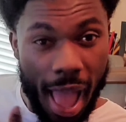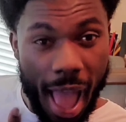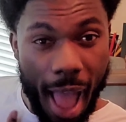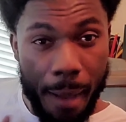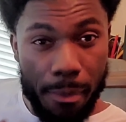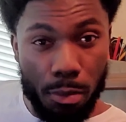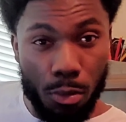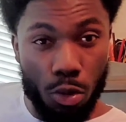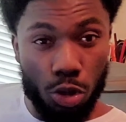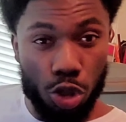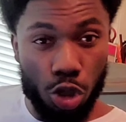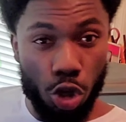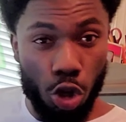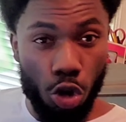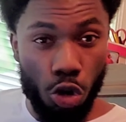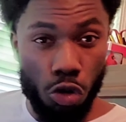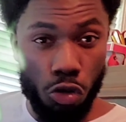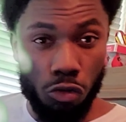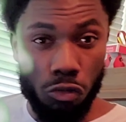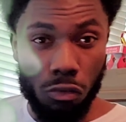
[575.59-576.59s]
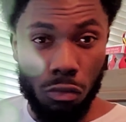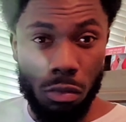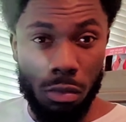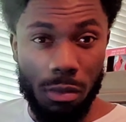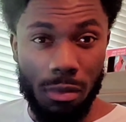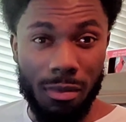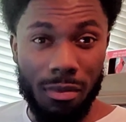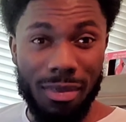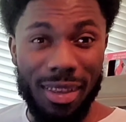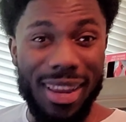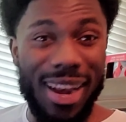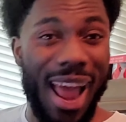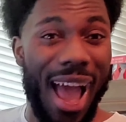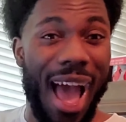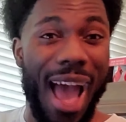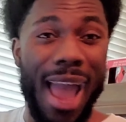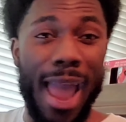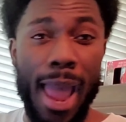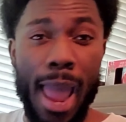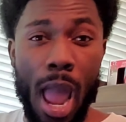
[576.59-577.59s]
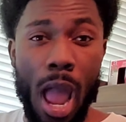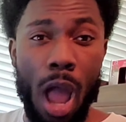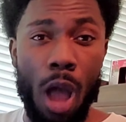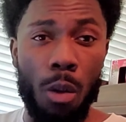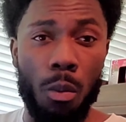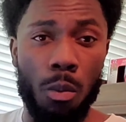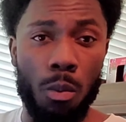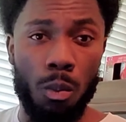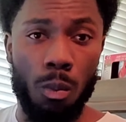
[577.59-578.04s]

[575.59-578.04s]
I'm emotional, and I am